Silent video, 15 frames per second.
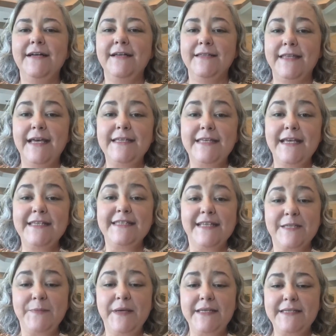They say 6
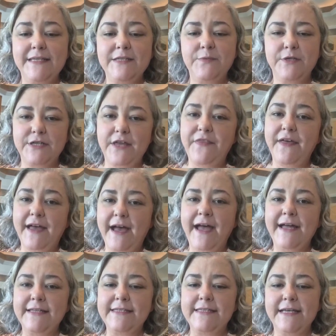pieces, which I think I
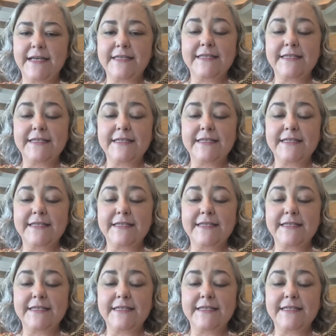had 6.